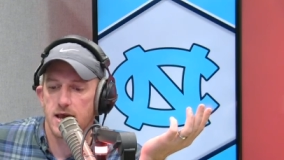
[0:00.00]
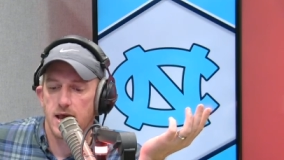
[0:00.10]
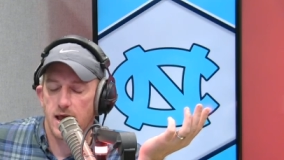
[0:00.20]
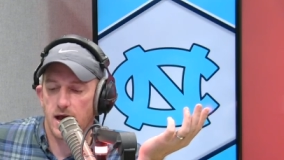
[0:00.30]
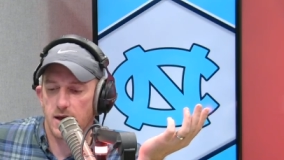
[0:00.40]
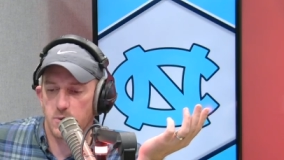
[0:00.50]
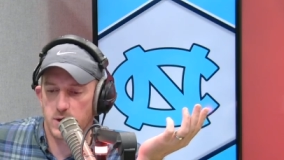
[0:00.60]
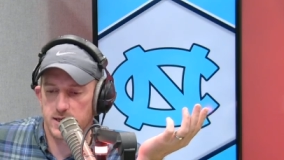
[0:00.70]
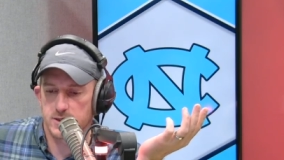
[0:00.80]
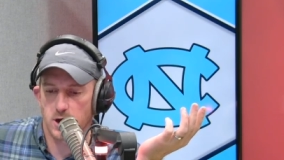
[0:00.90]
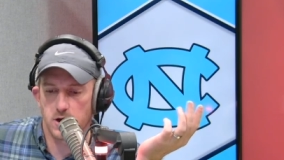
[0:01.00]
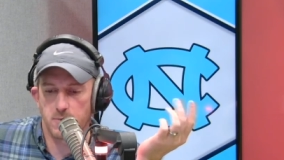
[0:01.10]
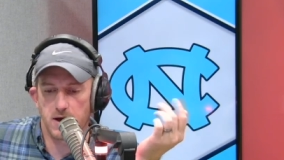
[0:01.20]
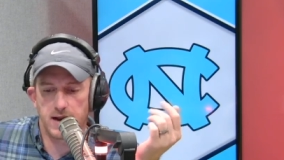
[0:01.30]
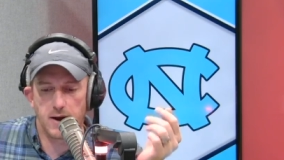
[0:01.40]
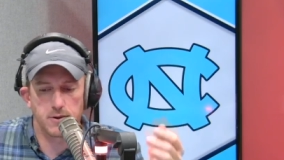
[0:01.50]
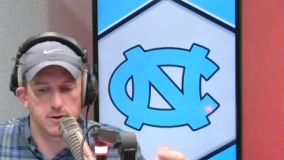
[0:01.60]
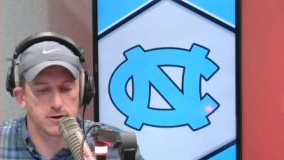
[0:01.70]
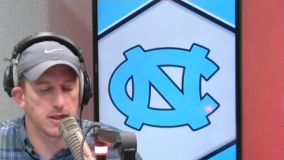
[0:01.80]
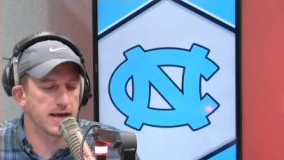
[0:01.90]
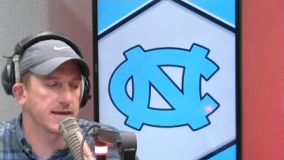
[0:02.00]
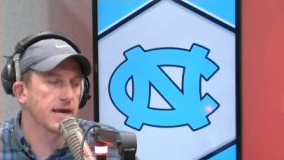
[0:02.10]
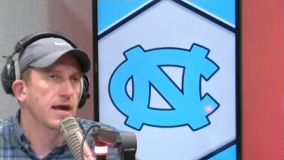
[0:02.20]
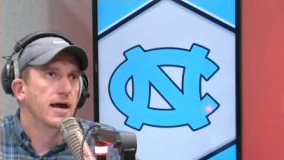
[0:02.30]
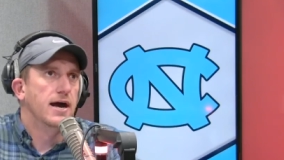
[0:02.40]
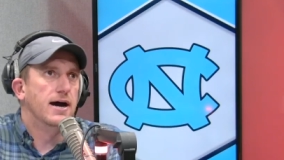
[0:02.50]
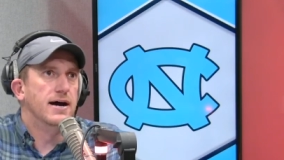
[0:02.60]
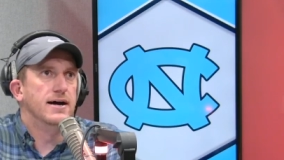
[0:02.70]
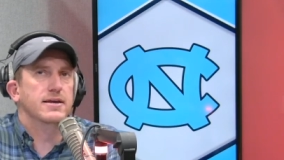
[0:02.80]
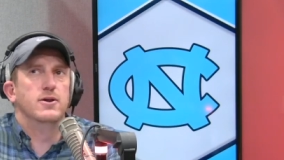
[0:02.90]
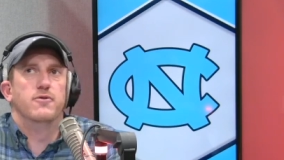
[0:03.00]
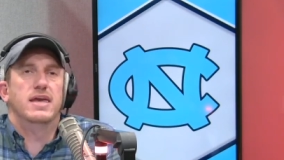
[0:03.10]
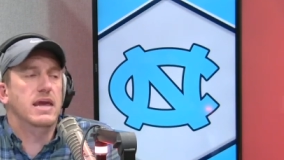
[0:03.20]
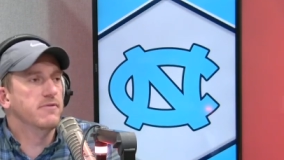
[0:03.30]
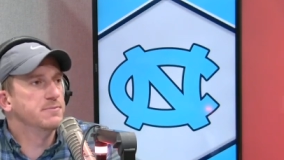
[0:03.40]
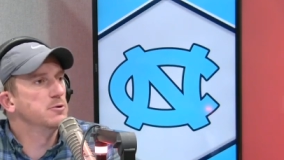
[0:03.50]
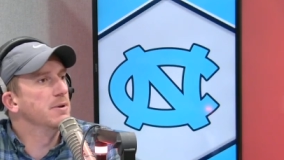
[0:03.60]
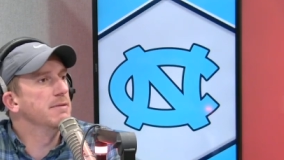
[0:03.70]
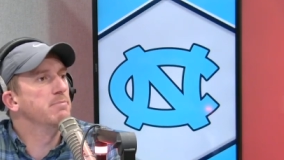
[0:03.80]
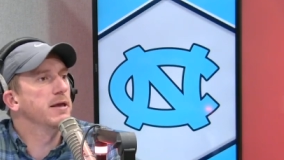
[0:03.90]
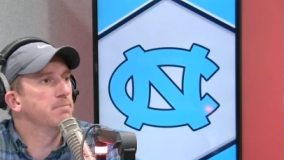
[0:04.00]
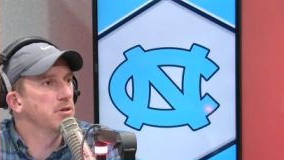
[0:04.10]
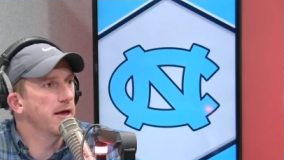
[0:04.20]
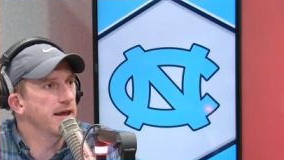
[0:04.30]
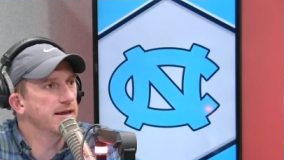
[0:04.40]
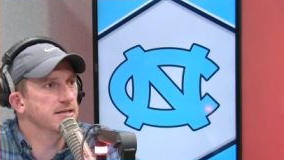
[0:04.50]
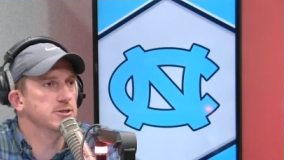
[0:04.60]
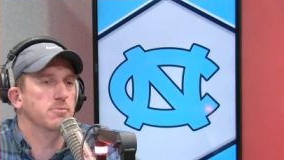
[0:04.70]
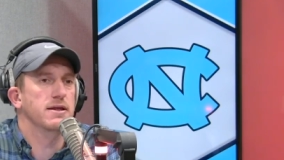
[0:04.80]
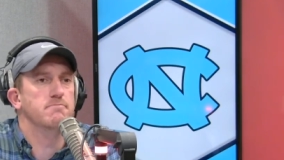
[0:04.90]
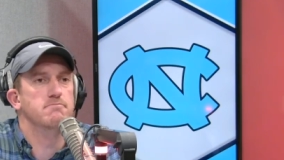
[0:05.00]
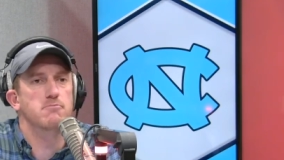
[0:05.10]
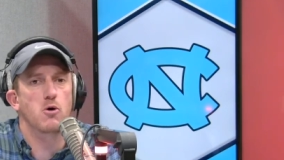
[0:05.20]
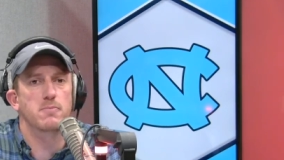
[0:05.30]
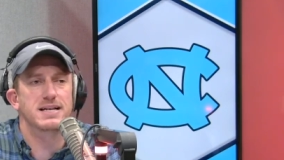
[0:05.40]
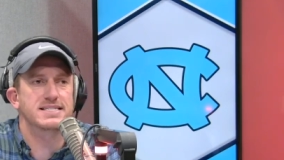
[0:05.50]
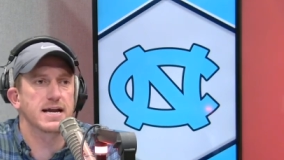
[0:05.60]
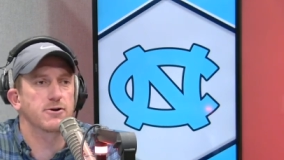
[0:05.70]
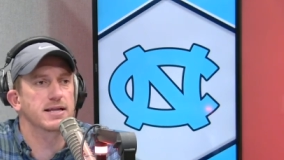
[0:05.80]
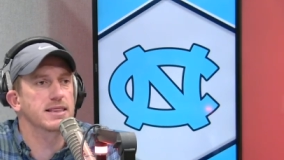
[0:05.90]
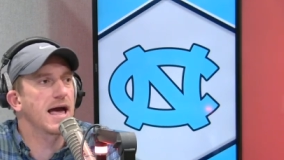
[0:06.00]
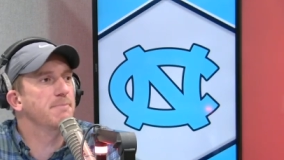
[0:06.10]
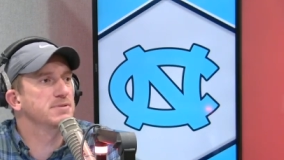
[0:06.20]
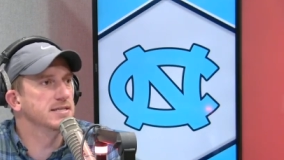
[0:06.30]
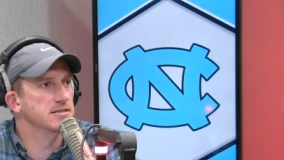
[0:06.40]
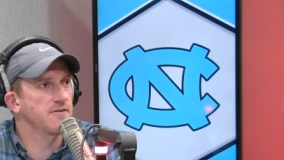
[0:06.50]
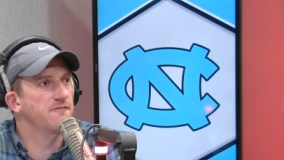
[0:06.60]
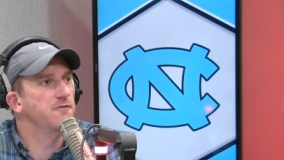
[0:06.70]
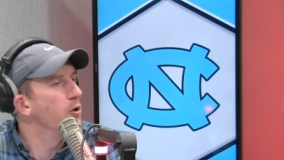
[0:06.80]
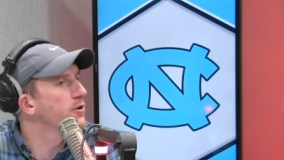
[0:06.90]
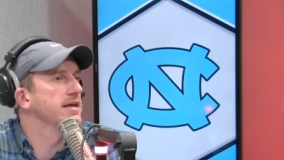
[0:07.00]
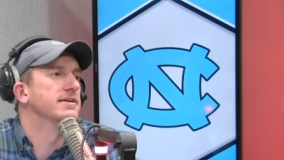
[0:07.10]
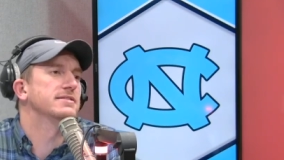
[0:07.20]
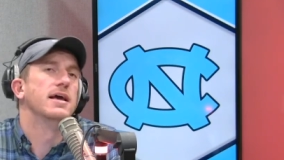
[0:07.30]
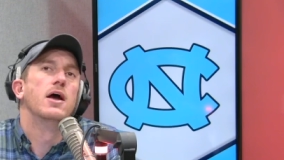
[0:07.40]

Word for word: uh, and we can talk about how it looked like uh, you know they gave up too many big plays, too many momentary lapses of focus.